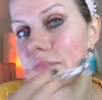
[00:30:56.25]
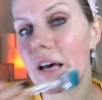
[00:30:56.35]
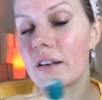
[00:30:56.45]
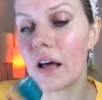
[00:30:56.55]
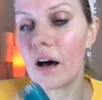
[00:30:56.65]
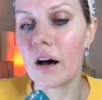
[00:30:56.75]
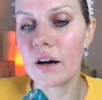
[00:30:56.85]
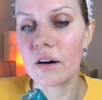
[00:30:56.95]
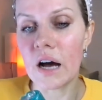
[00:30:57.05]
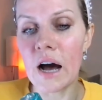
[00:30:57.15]
And
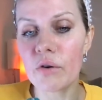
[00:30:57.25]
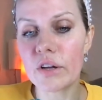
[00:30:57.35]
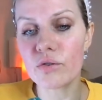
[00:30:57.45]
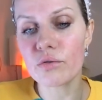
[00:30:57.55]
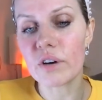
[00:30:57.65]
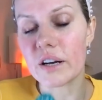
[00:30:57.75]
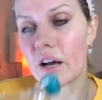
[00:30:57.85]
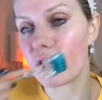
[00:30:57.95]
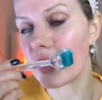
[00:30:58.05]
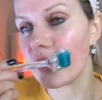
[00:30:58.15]
how I do right
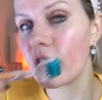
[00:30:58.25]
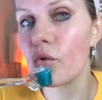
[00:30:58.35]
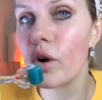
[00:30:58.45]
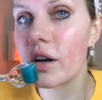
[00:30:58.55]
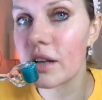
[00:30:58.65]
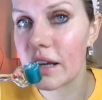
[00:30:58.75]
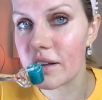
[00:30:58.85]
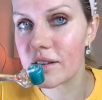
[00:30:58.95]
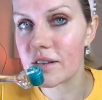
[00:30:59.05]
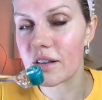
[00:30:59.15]
now, if you want, like
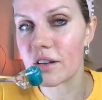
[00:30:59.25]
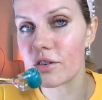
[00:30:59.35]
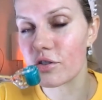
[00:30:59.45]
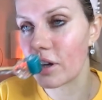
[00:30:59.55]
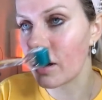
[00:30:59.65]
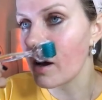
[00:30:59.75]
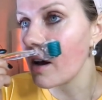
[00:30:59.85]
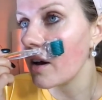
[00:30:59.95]
this is another thing,